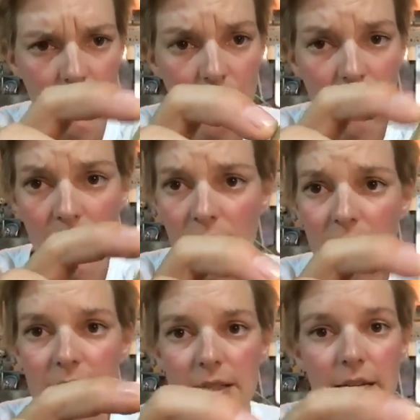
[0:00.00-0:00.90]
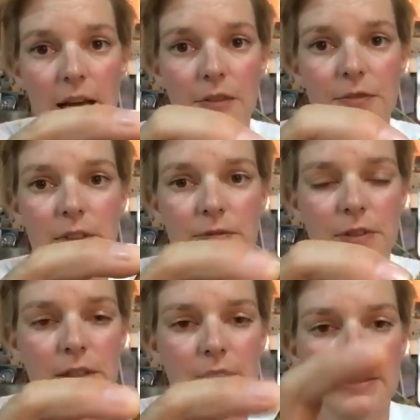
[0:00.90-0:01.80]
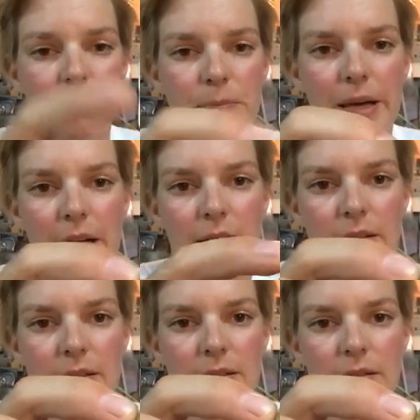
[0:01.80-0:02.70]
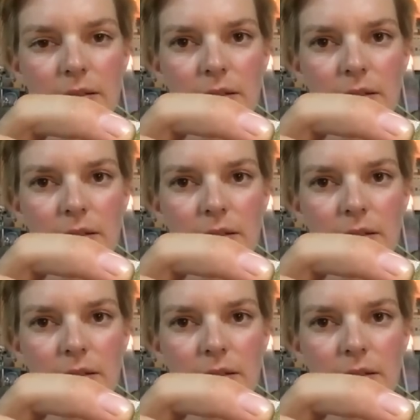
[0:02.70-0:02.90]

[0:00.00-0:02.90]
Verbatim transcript: the things and have different patterns.